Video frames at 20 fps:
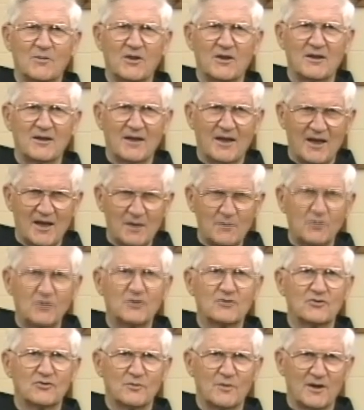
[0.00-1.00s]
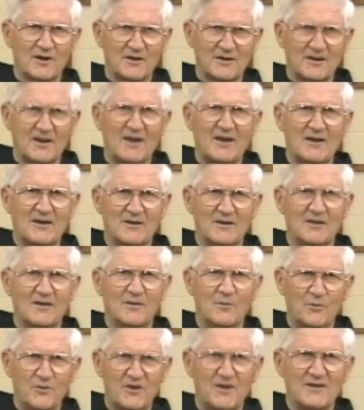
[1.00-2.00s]
being able to maintain
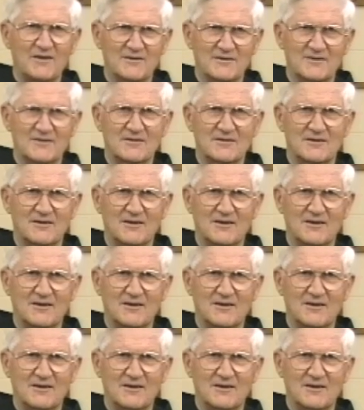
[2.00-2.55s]
peace